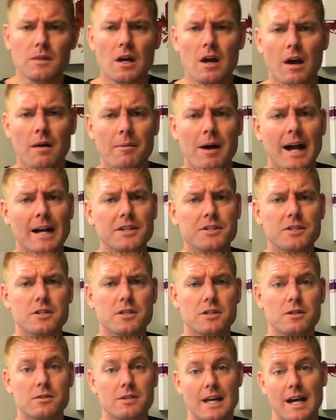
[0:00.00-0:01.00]
I
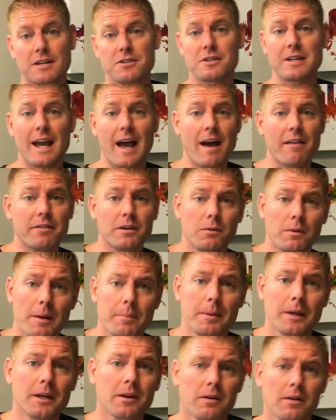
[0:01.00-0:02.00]
just use actually heavy
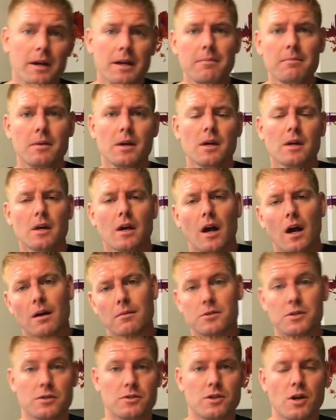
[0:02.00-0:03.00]
whipping cream,
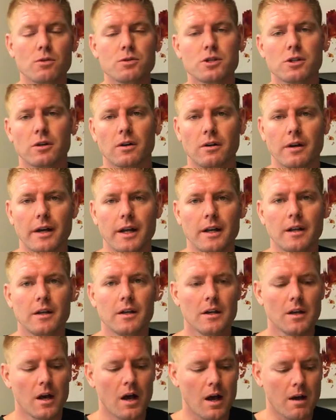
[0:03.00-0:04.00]
so there's no sugar in it,
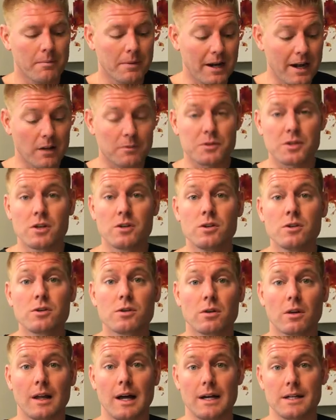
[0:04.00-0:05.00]
but it helps to
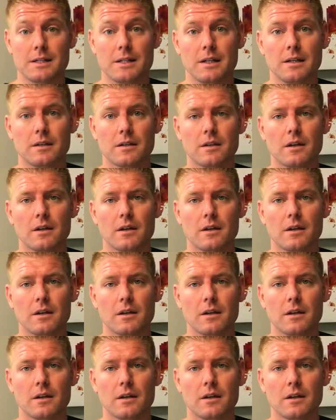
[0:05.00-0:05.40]
neutralize it,